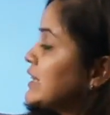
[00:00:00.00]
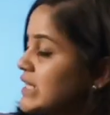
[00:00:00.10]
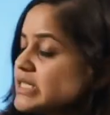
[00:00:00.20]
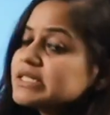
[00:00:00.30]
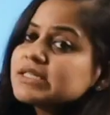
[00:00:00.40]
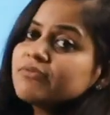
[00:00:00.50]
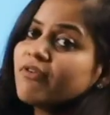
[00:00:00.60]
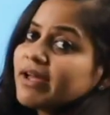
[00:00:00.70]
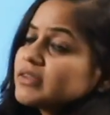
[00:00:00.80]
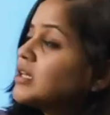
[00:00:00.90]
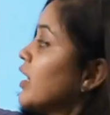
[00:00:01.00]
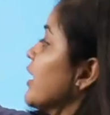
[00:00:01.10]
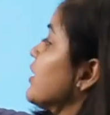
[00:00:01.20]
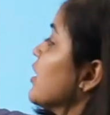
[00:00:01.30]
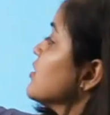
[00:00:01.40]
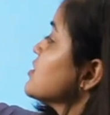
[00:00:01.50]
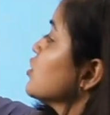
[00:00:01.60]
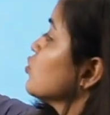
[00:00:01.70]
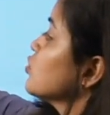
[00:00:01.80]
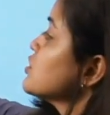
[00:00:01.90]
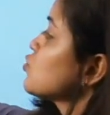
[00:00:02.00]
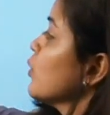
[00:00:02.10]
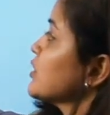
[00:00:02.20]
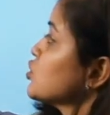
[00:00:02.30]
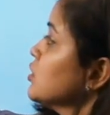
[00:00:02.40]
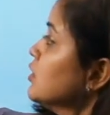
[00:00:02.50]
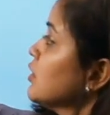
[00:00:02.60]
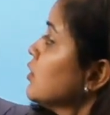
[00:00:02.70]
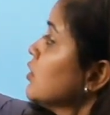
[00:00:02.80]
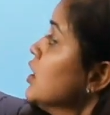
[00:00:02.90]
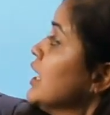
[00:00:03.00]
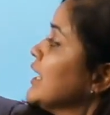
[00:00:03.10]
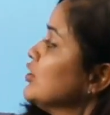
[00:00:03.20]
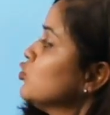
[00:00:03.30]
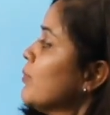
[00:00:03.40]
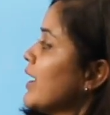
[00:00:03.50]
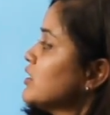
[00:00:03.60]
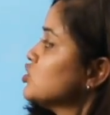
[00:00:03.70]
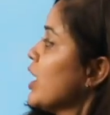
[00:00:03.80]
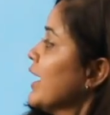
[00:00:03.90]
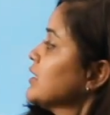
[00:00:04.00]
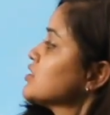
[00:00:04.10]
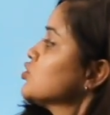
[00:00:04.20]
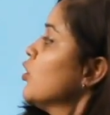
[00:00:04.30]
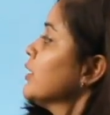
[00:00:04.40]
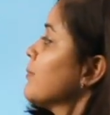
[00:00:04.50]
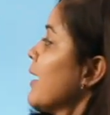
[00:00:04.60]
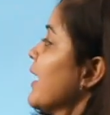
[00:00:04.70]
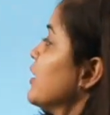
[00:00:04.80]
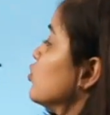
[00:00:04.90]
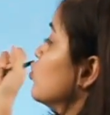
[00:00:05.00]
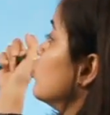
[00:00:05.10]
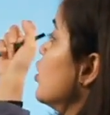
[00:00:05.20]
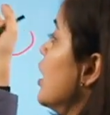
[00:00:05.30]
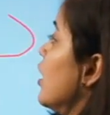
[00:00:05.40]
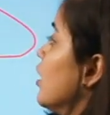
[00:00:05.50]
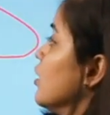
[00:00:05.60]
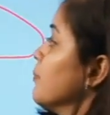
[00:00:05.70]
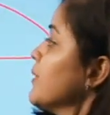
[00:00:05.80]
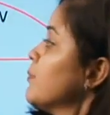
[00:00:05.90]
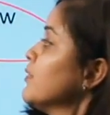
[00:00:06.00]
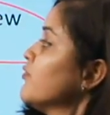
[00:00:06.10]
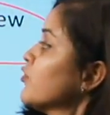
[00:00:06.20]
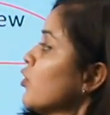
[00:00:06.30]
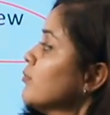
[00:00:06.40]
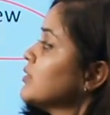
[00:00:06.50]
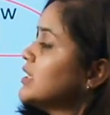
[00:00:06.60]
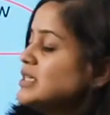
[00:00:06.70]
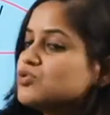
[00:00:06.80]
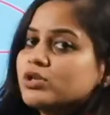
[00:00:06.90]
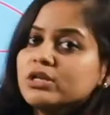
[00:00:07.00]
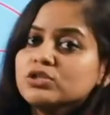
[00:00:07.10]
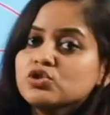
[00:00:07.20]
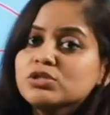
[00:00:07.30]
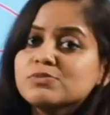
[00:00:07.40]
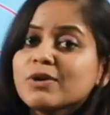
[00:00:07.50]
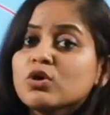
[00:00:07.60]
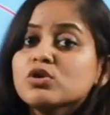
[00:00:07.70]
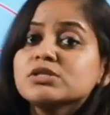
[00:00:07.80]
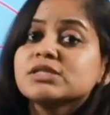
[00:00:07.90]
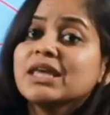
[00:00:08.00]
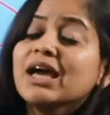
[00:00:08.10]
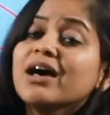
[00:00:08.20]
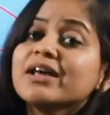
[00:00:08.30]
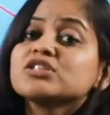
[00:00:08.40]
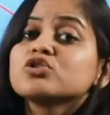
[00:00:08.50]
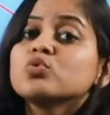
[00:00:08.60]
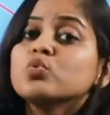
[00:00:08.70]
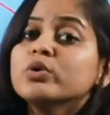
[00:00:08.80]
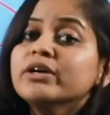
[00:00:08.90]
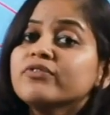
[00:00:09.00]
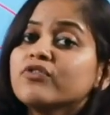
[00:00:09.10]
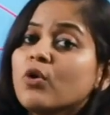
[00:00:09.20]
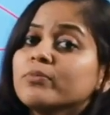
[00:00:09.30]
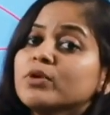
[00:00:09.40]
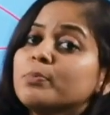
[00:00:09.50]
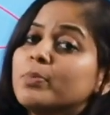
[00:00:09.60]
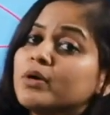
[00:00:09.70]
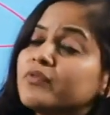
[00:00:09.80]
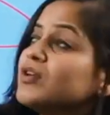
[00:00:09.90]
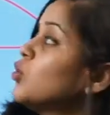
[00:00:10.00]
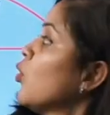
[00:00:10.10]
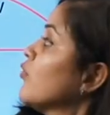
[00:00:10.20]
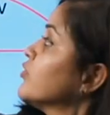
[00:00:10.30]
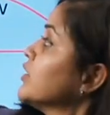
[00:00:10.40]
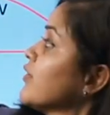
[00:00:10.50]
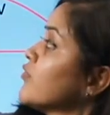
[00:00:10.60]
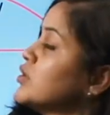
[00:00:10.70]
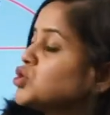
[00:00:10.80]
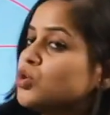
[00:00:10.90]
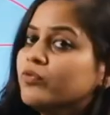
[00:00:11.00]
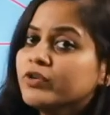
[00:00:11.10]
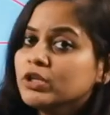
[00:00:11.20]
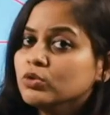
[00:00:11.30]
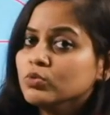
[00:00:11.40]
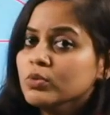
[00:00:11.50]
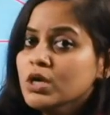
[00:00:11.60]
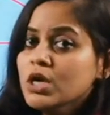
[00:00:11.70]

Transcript: This is in fact the correct answer to this question. The Hindu Marriage Act does not apply to people from these religions because they are excluded from the purview of the definition of Hindu.